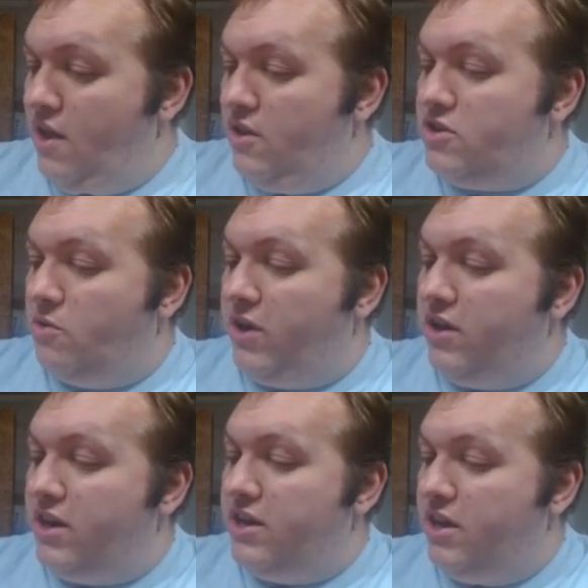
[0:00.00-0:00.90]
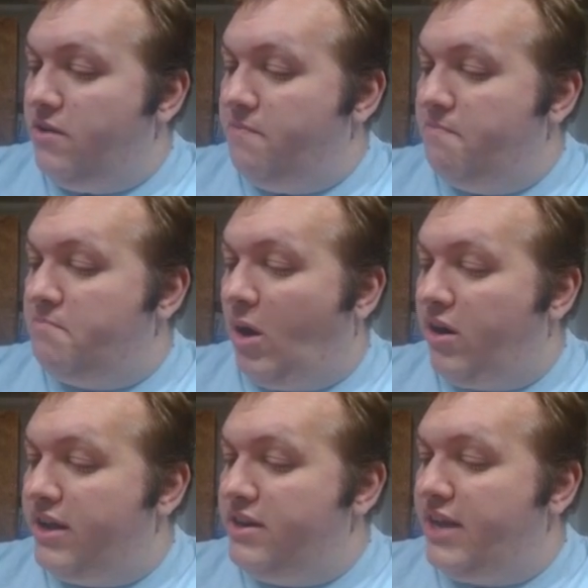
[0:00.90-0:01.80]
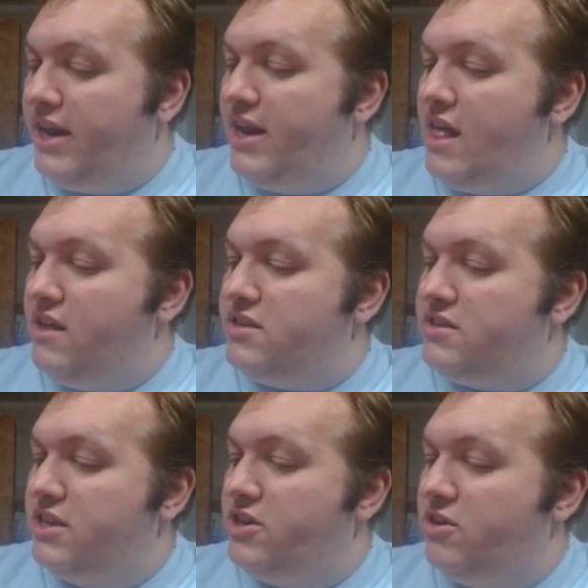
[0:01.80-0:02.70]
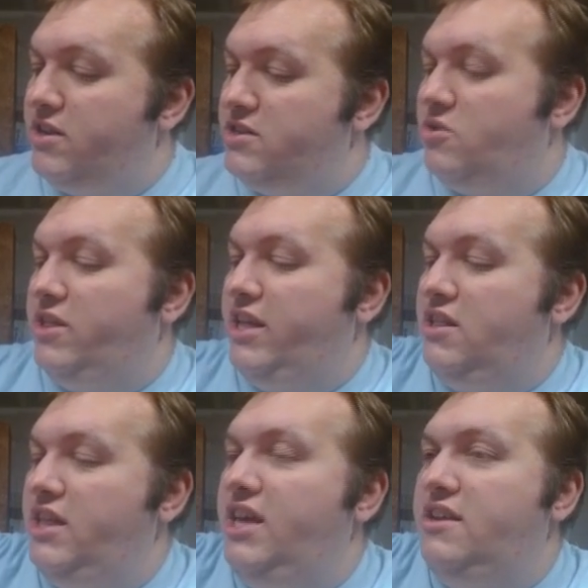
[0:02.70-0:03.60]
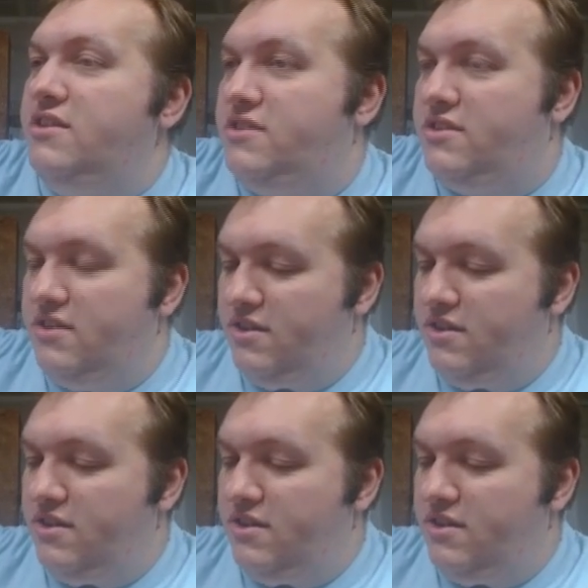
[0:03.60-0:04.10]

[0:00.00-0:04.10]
So what are you going to do? Bargain, data analysis, endurance, or legalese?